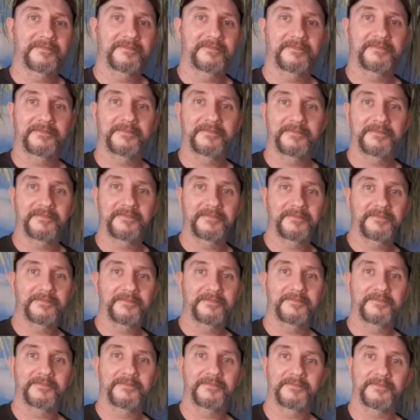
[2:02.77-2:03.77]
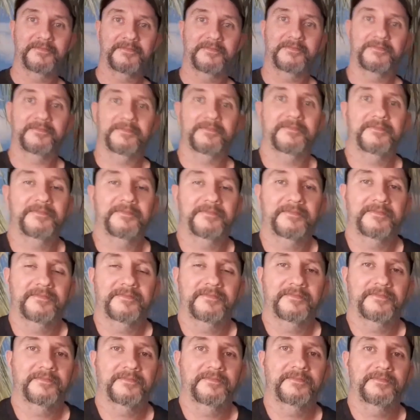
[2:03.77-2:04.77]

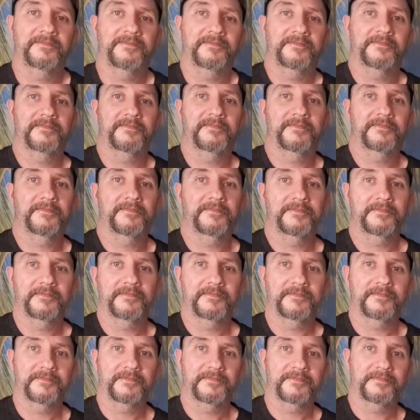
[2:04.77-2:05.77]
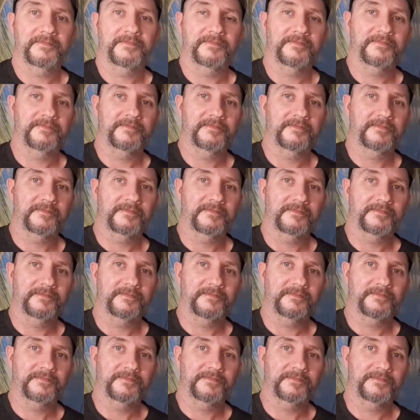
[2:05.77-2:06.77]

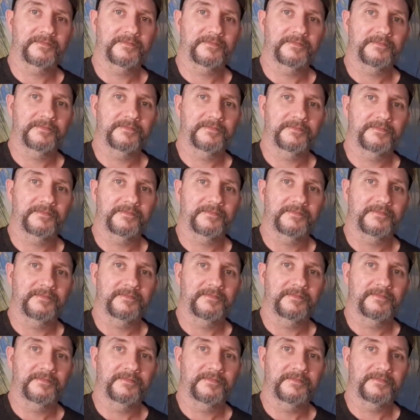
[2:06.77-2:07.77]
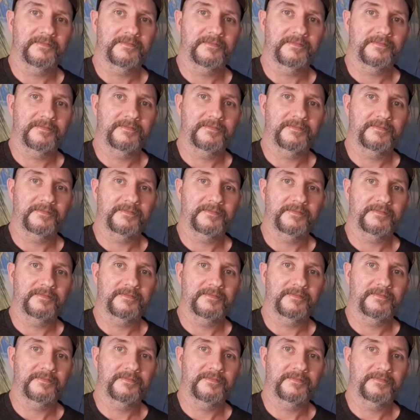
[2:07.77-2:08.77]

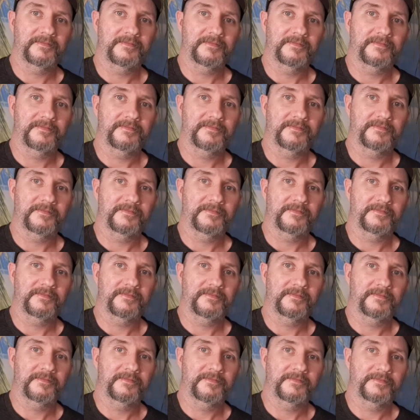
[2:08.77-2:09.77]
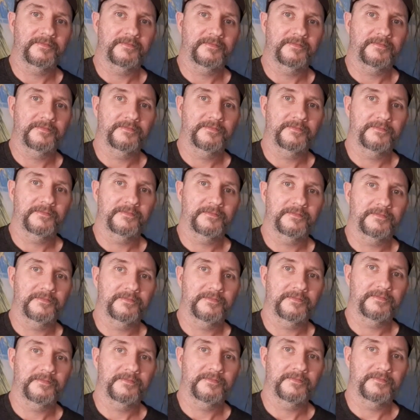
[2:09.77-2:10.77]
The person shown says nothing.